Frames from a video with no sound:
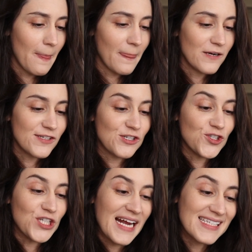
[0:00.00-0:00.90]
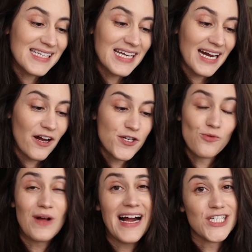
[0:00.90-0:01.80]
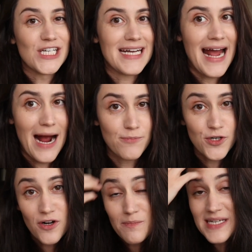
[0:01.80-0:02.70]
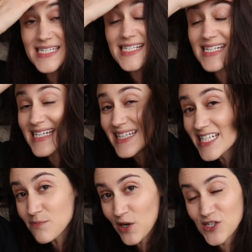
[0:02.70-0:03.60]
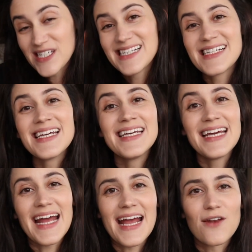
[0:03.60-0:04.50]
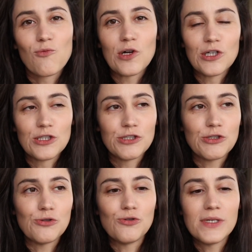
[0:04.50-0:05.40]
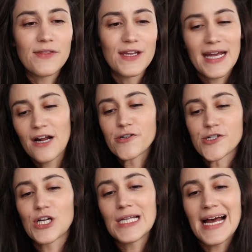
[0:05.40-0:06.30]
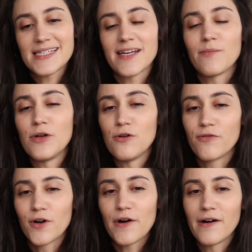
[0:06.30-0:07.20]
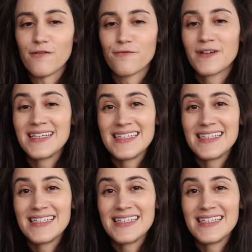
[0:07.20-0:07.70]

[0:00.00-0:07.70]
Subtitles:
there's a chance that the Night Hunter will actually capture a PC in this person and will do the Night Hunter's classic maneuver of